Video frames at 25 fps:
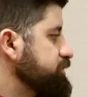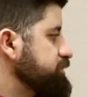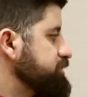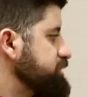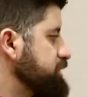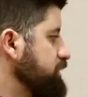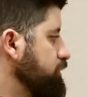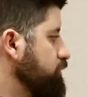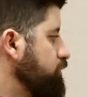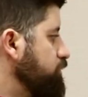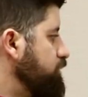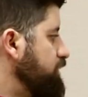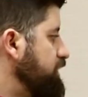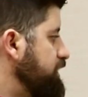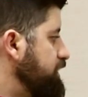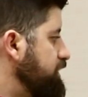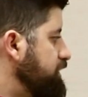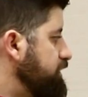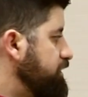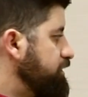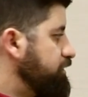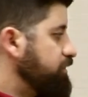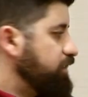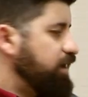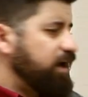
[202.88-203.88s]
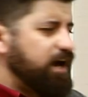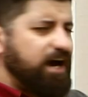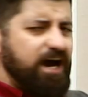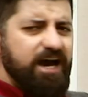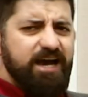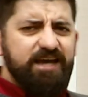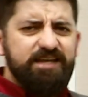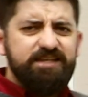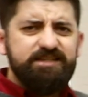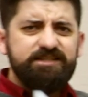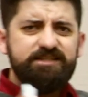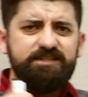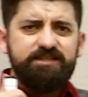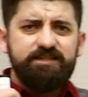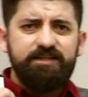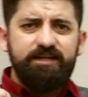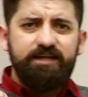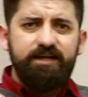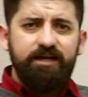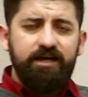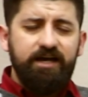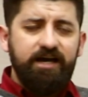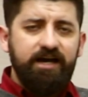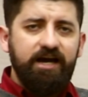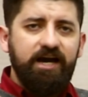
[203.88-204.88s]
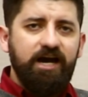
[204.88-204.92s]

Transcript: So uh, I just like,